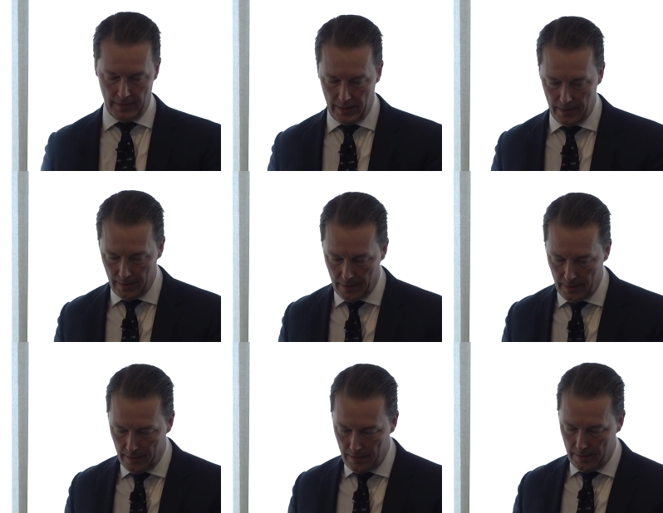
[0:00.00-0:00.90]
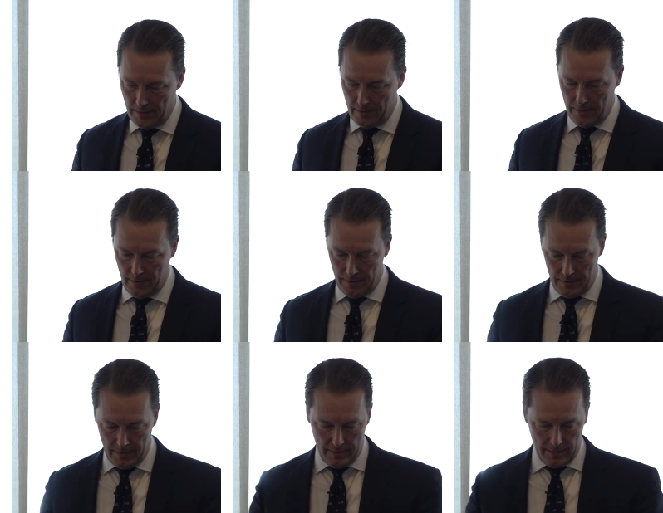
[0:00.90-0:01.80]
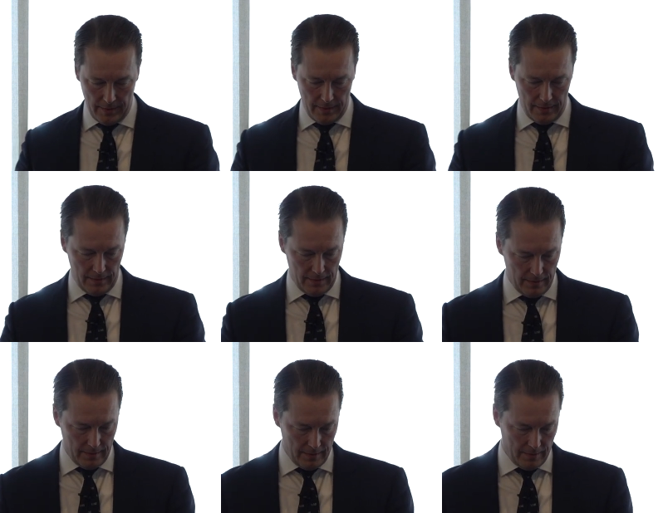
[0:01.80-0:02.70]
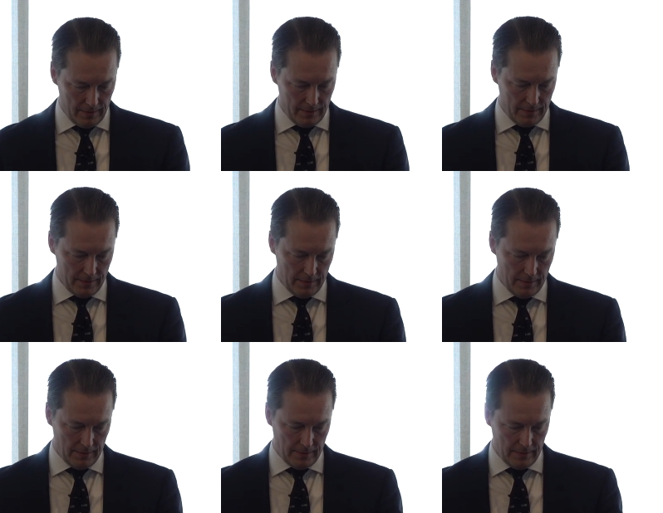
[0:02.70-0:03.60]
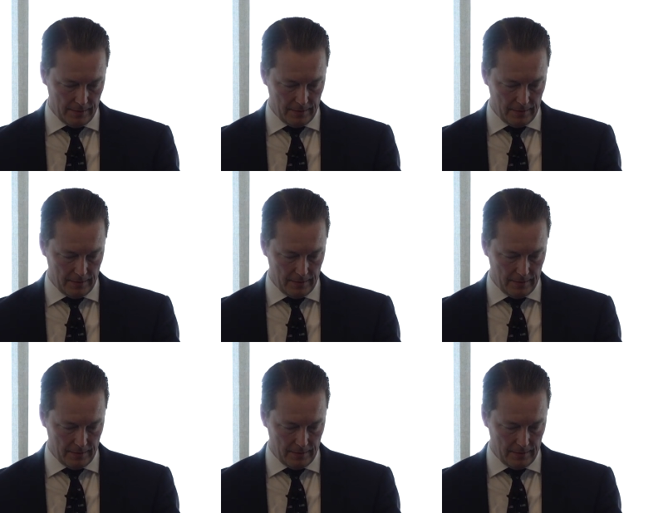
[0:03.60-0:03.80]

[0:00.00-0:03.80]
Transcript: [no speech]